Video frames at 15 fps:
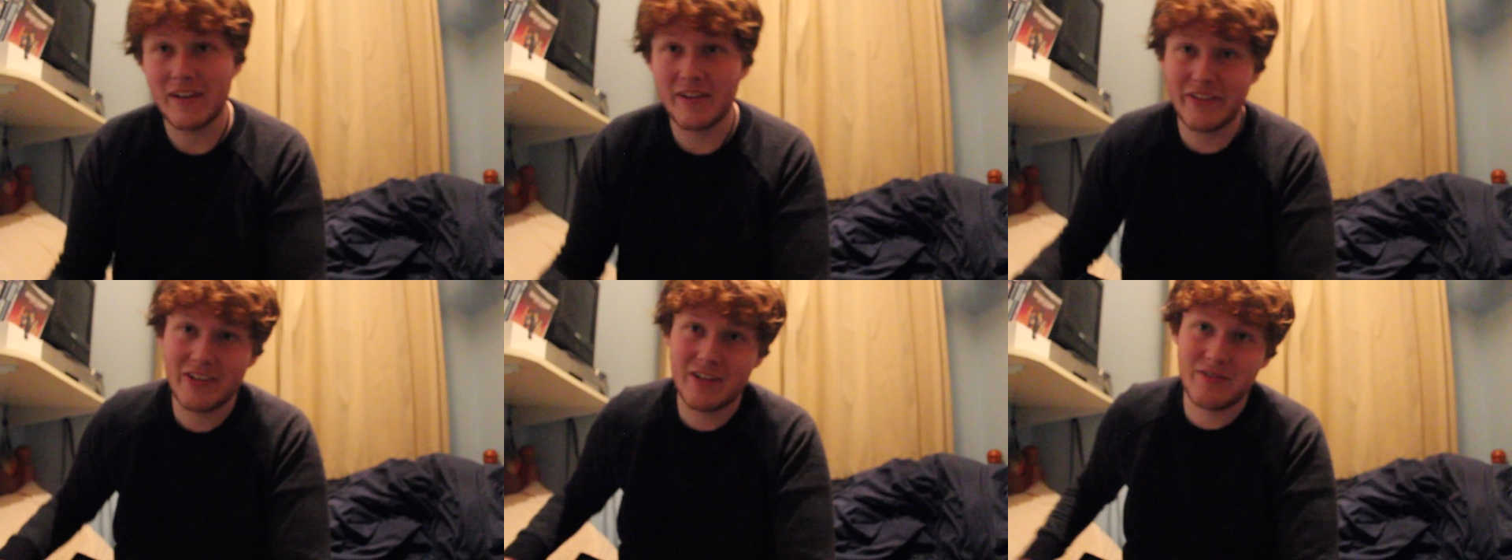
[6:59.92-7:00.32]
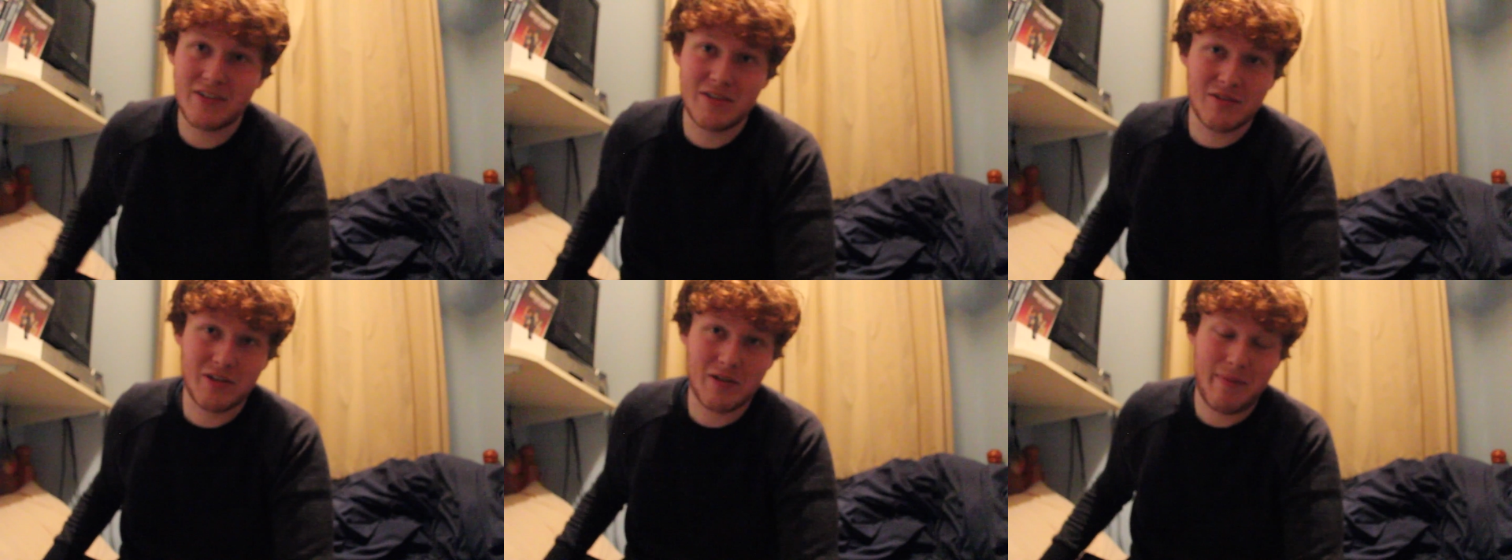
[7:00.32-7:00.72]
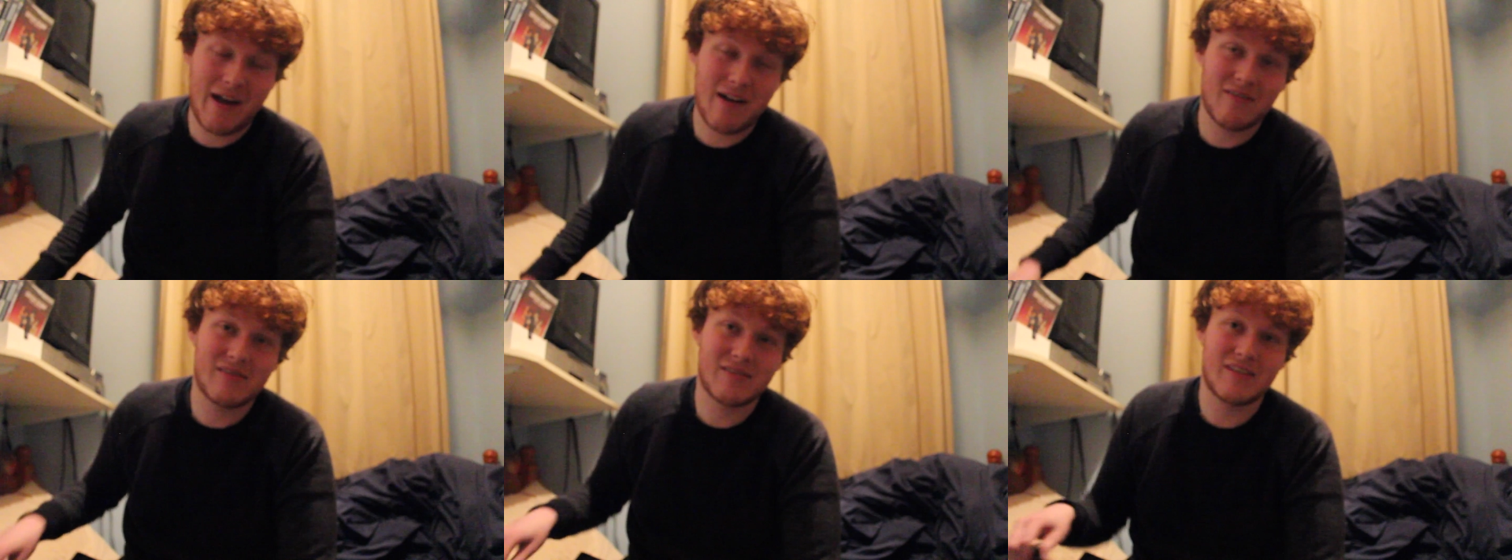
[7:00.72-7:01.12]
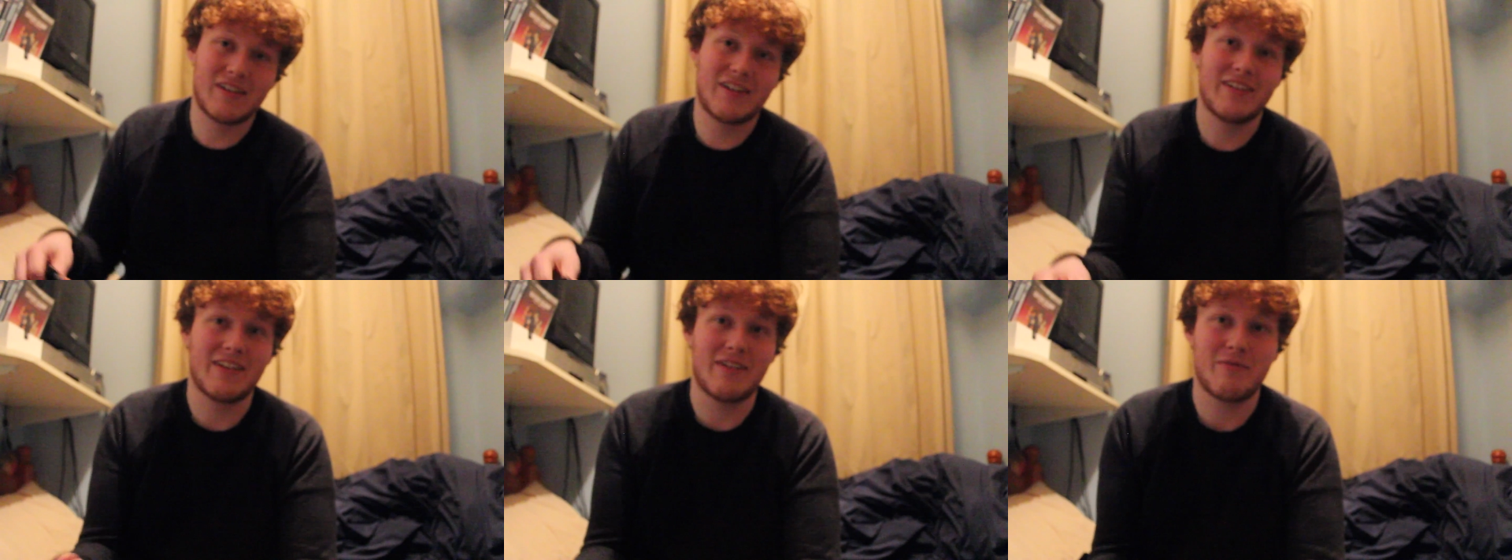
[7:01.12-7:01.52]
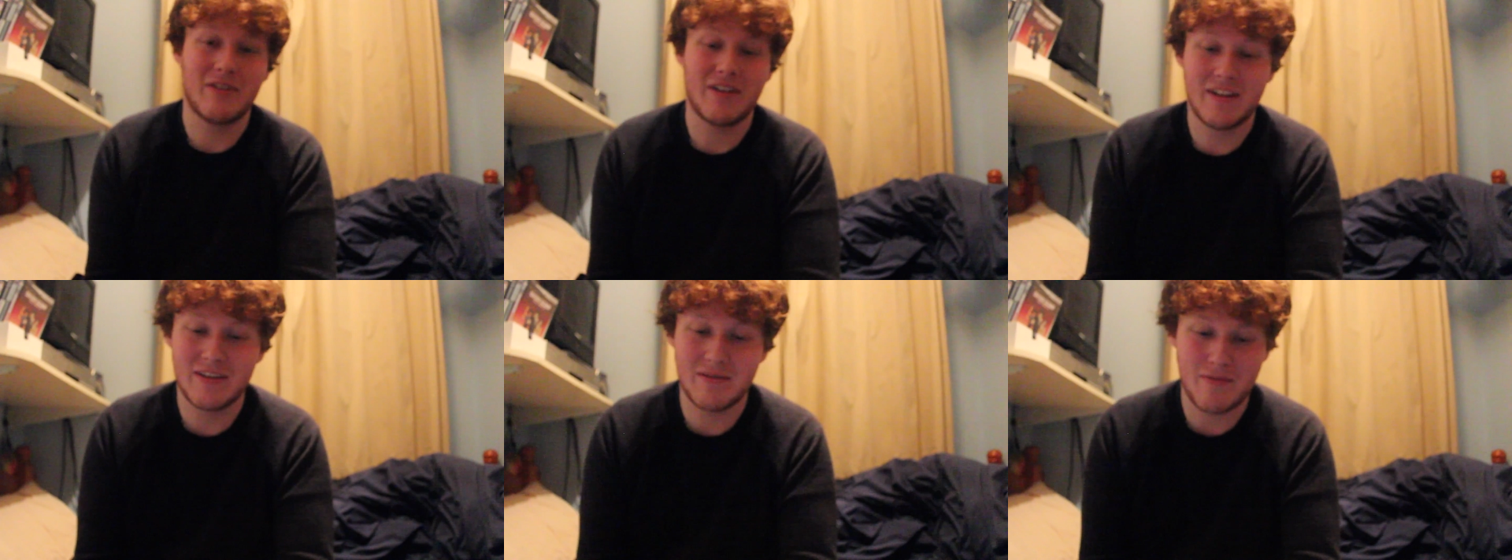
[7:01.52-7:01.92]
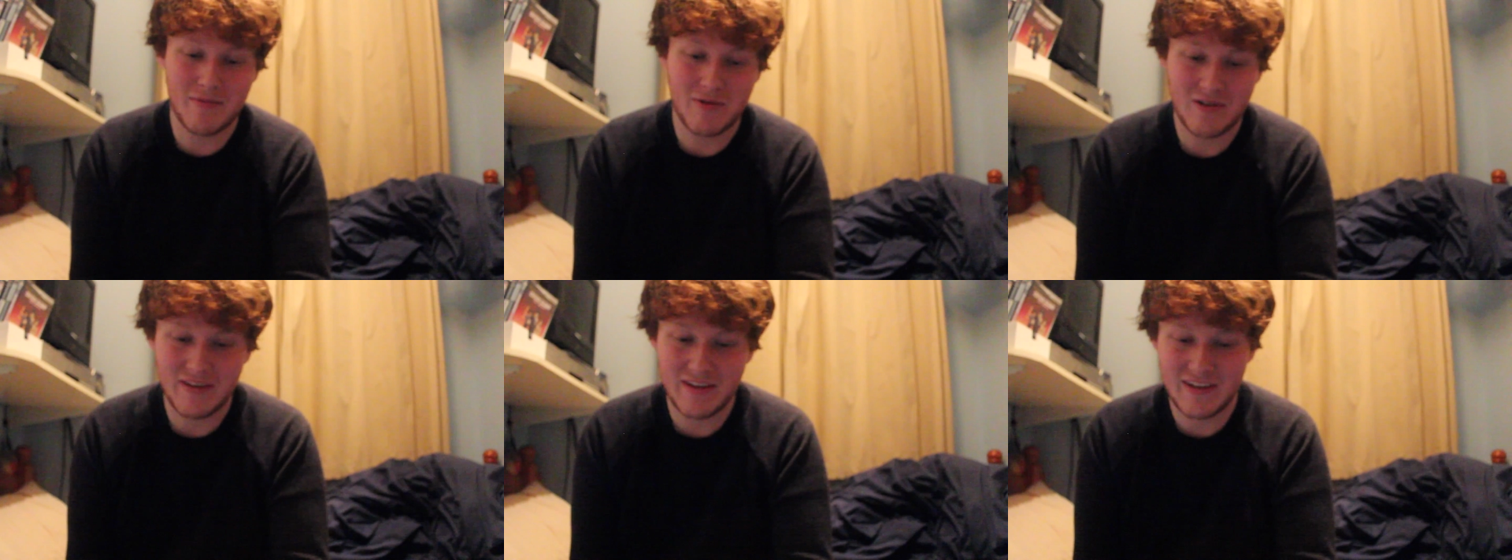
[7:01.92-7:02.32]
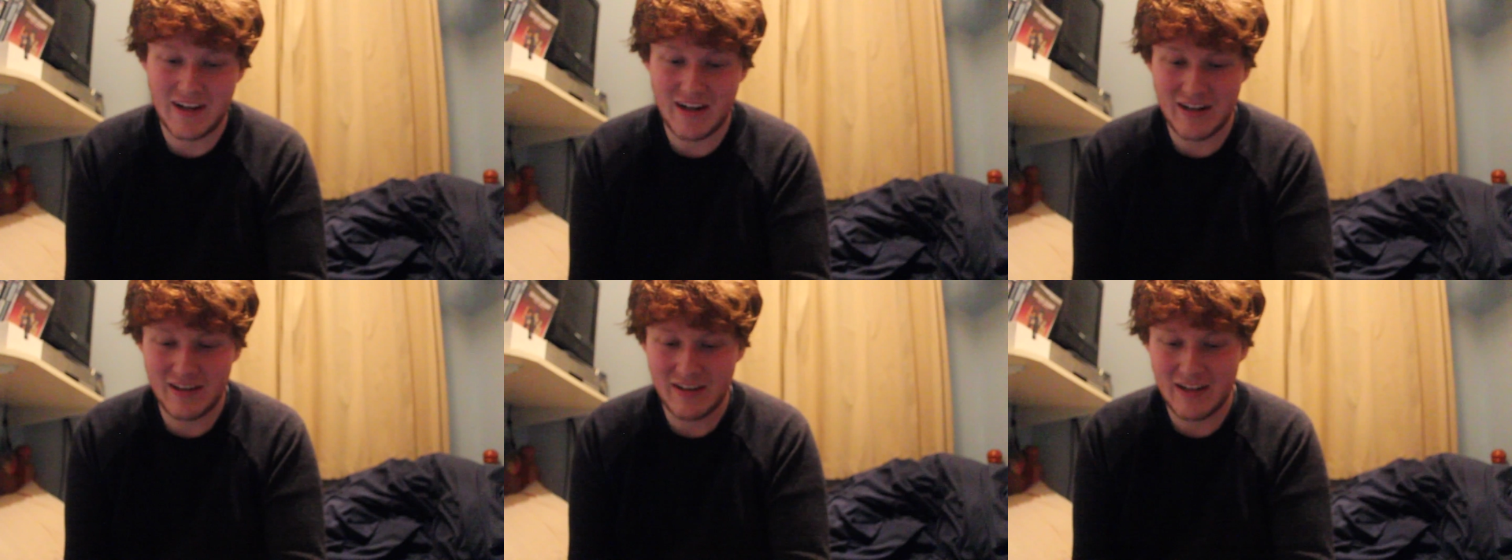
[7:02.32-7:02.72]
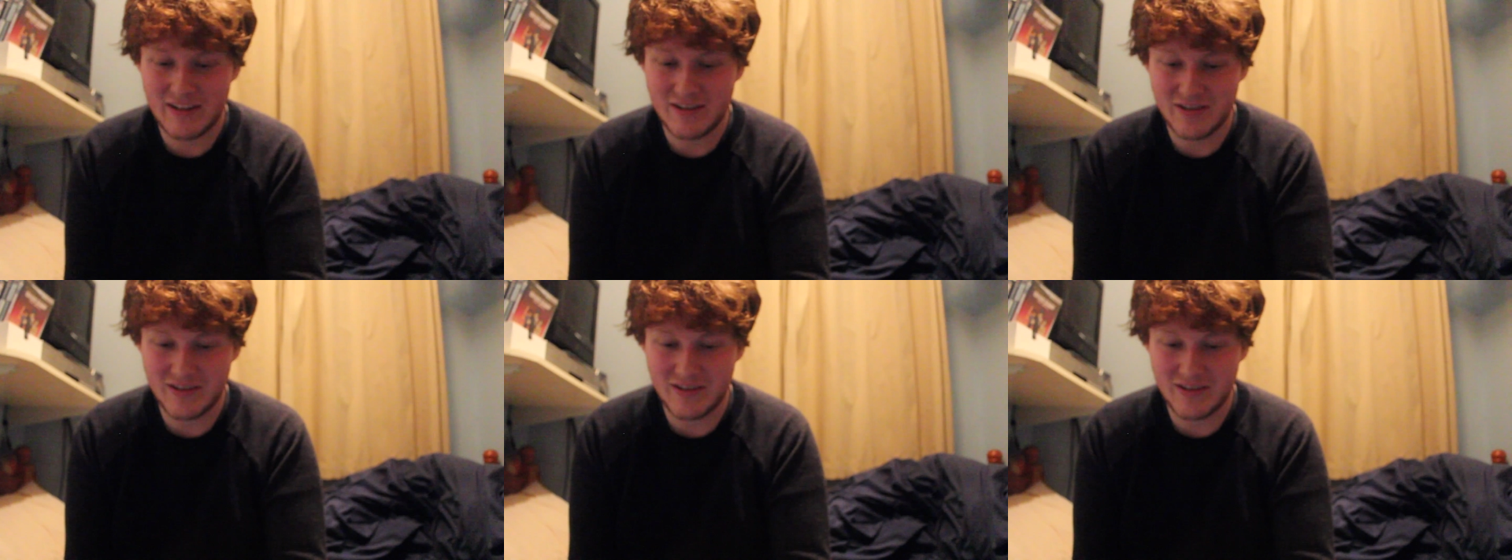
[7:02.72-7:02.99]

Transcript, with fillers: think of stuff to talk about because I want it to be more entertaining than